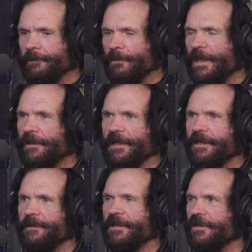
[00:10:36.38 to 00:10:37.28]
Well, I like
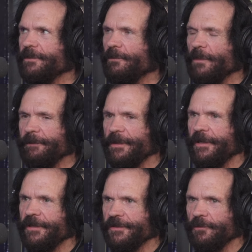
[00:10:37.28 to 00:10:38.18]
it because both my
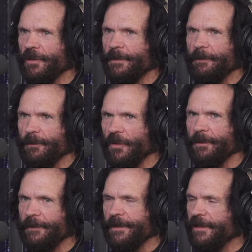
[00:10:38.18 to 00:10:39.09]
parents grew
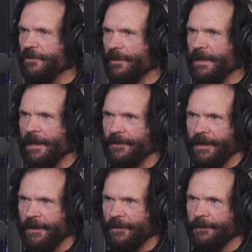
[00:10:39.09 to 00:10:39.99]
up downtown.